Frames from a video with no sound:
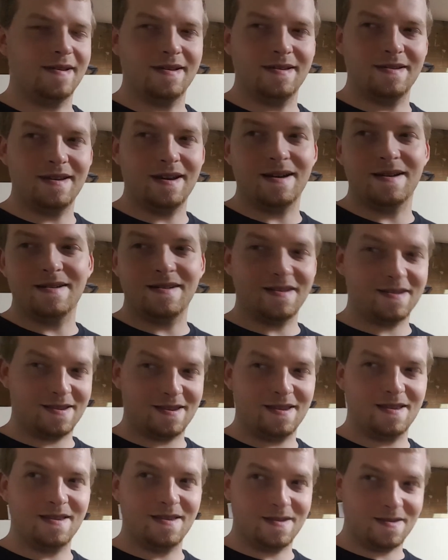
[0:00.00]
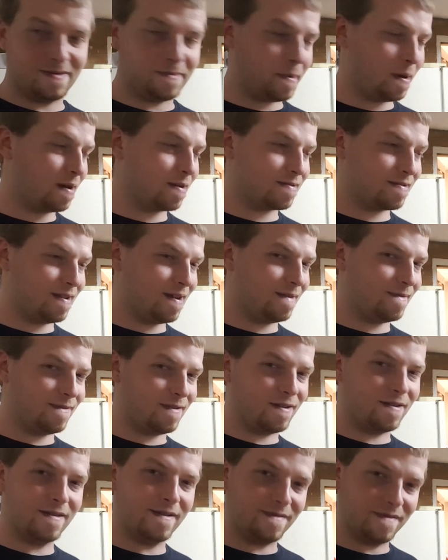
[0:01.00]
yeah, it's Sparks'
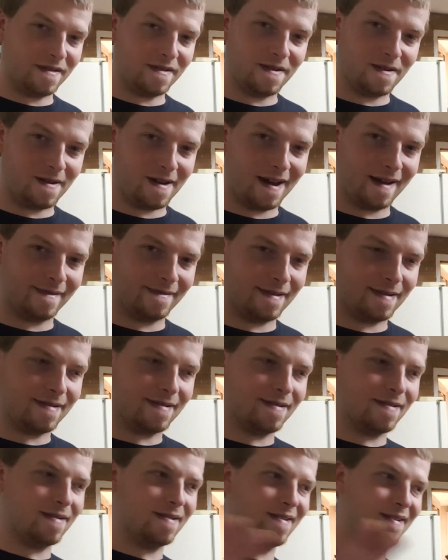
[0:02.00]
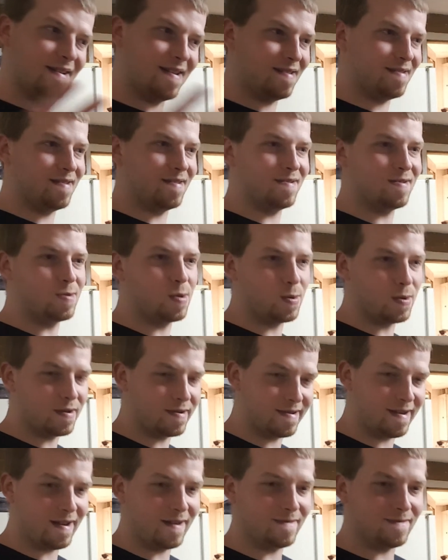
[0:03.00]
downfall if they don't have it. It's the store's
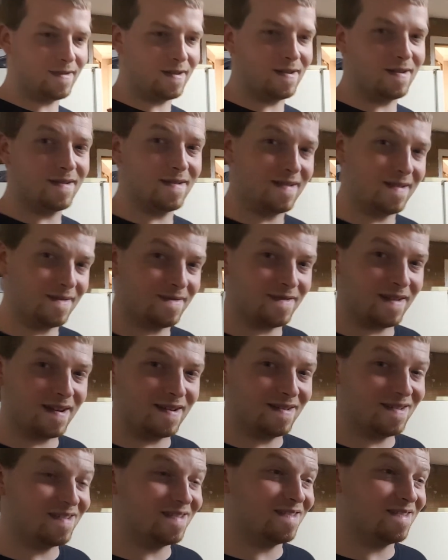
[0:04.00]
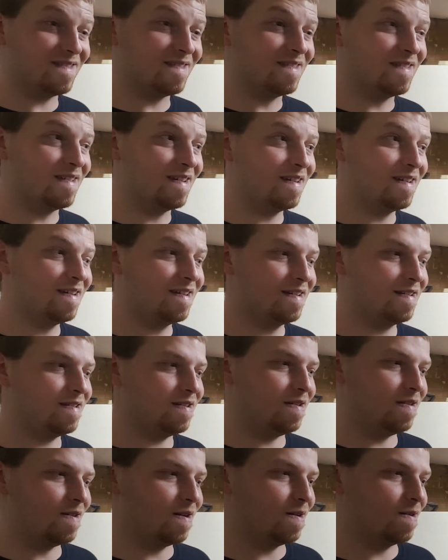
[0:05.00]
downfall if they didn't,
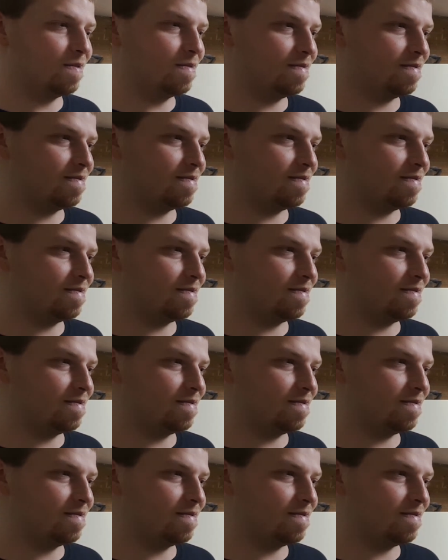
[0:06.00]
you know,